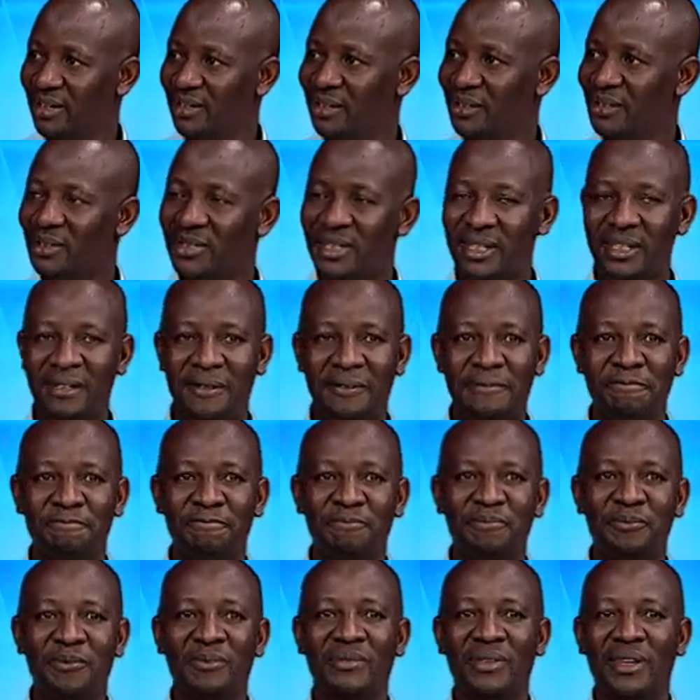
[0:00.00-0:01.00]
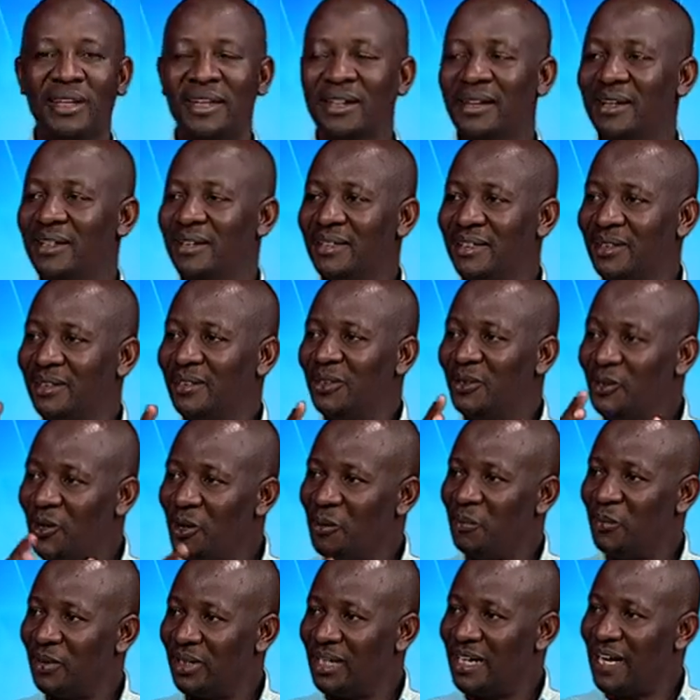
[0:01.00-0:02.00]
You see,
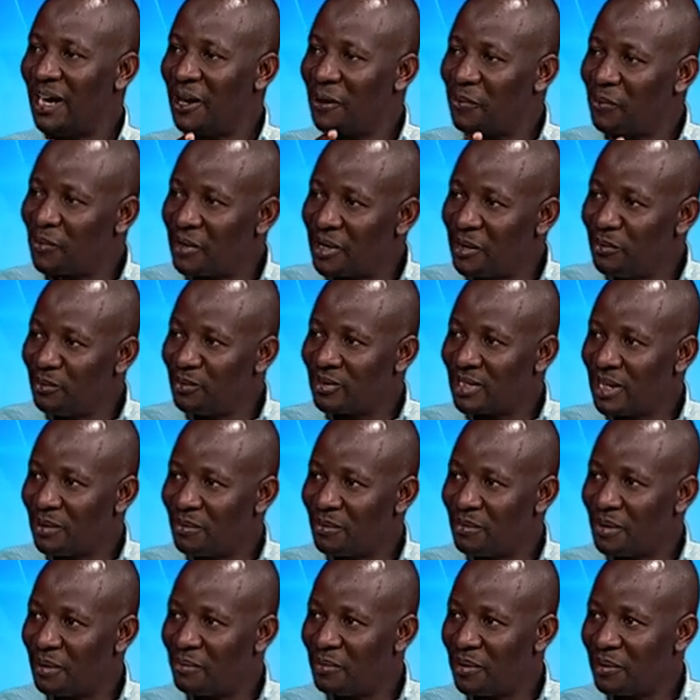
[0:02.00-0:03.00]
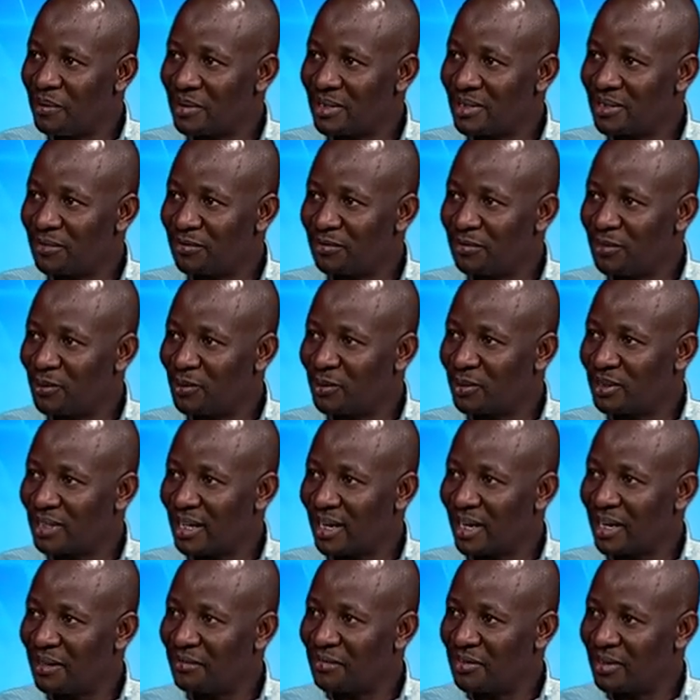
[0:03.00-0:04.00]
nobody now blames Amama Mbabas for not
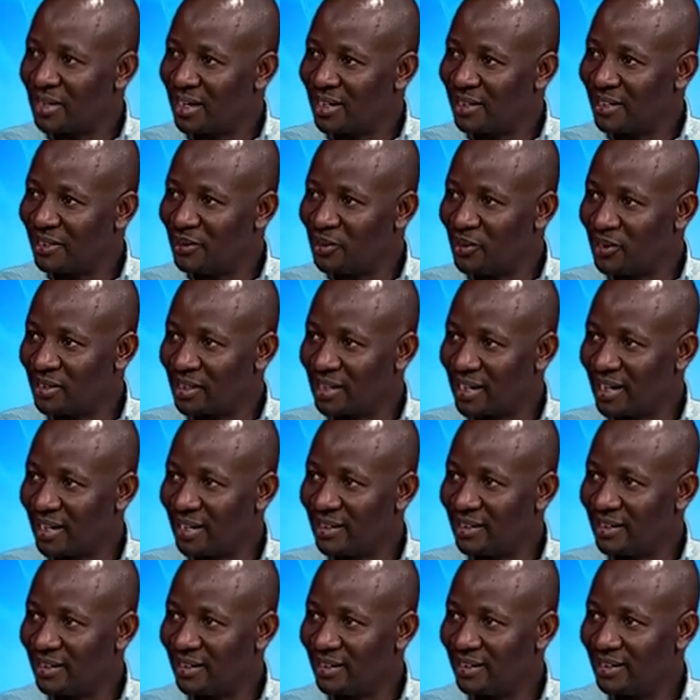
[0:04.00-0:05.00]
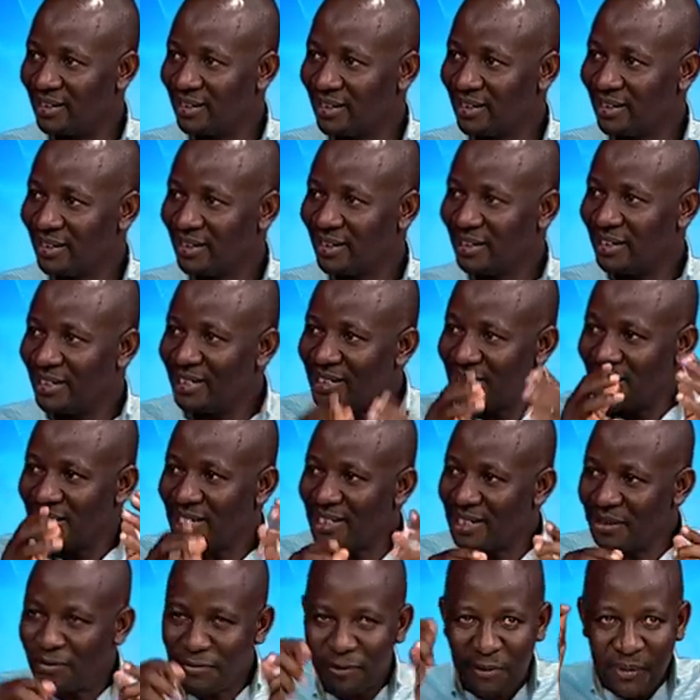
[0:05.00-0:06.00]
arriving at a joint candidate. It's as
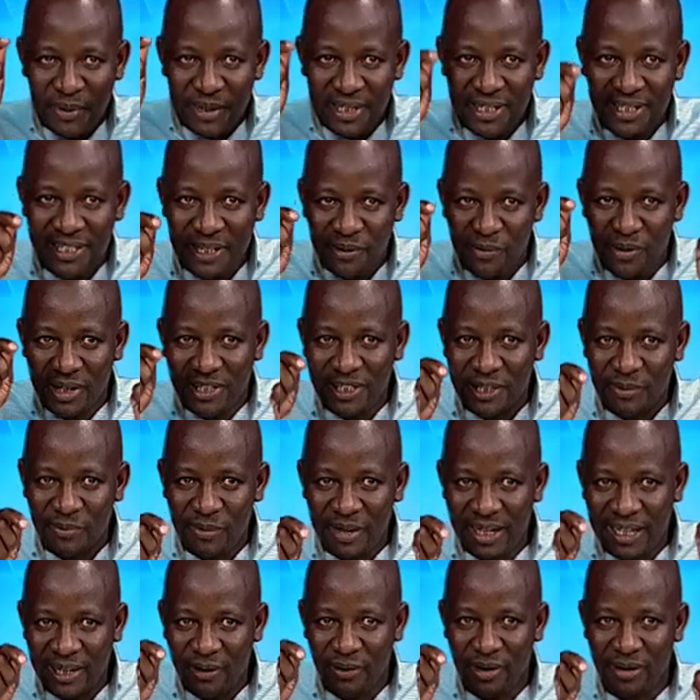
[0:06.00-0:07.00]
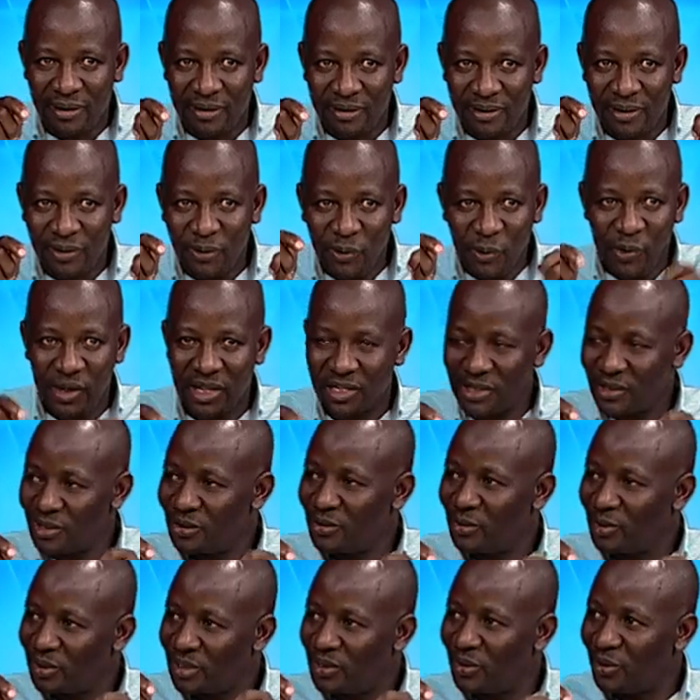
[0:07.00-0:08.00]
if Besigye must be the one who was
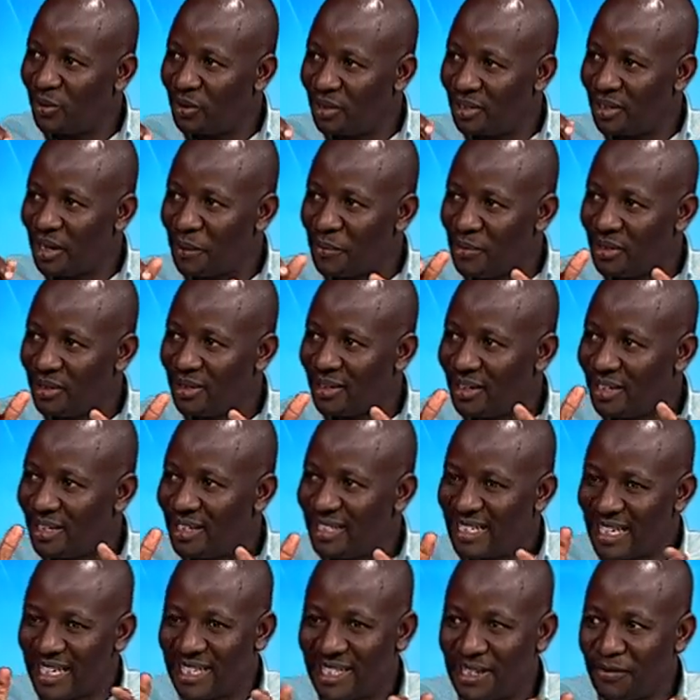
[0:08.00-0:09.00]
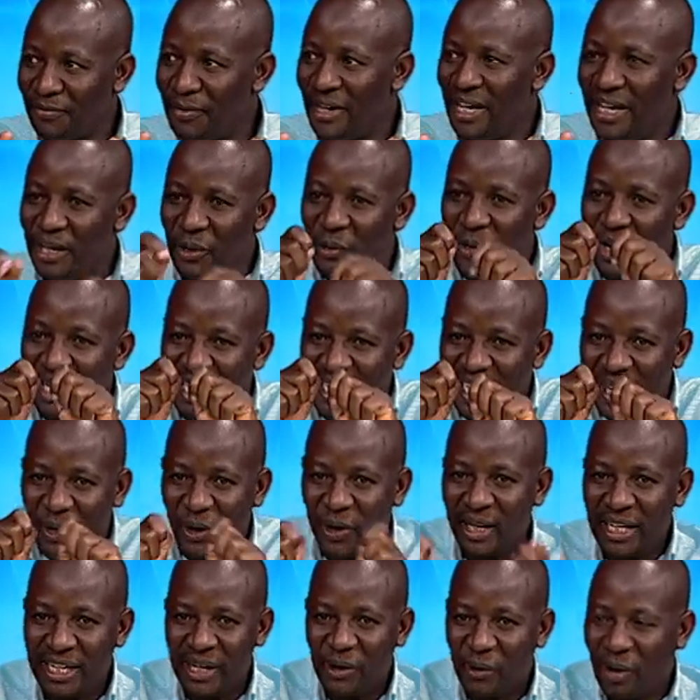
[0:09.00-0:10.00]
not, I mean, it's as if he was the
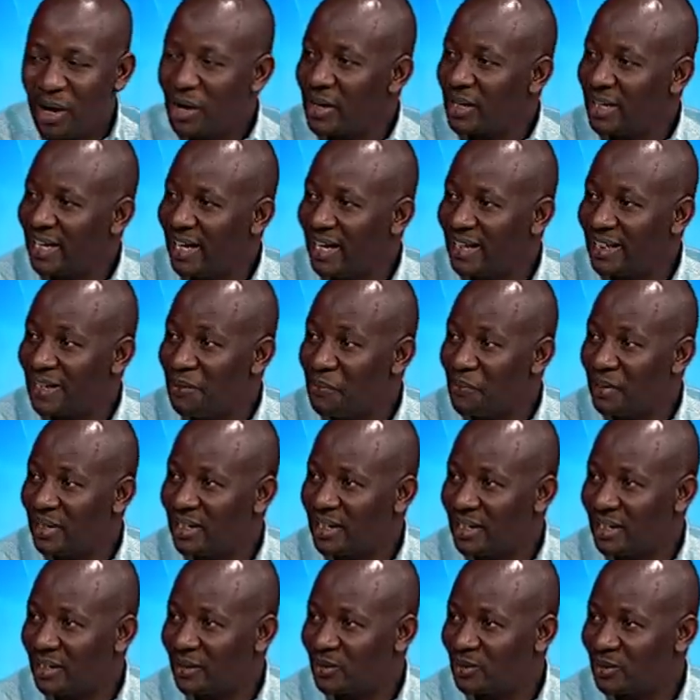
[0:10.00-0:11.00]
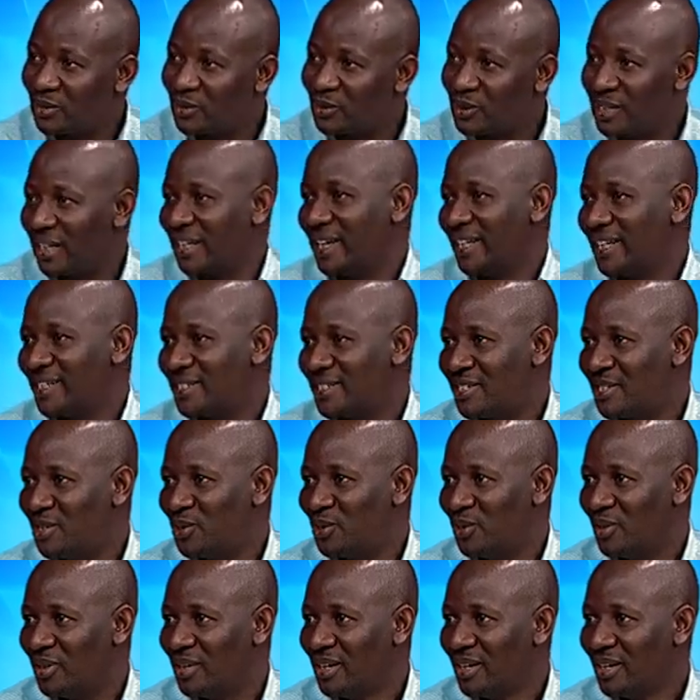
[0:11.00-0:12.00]
only one there in the meeting to take a
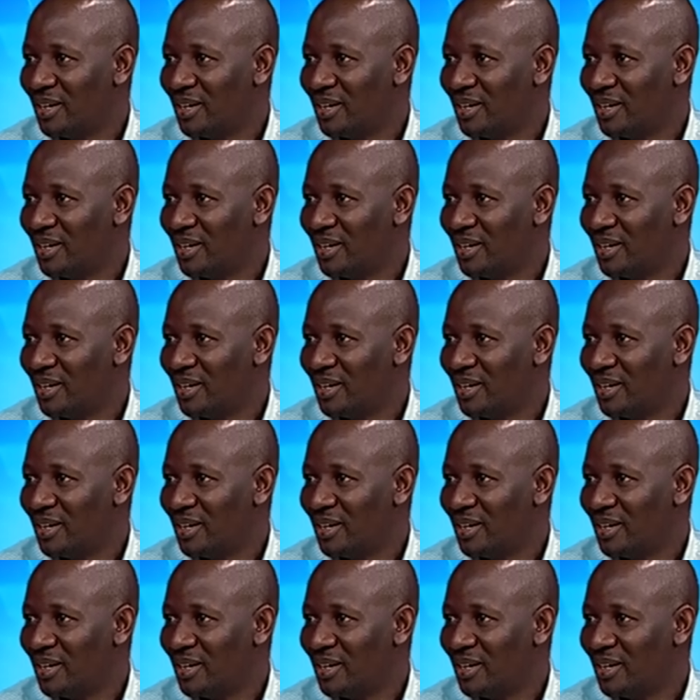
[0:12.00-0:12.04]
decision.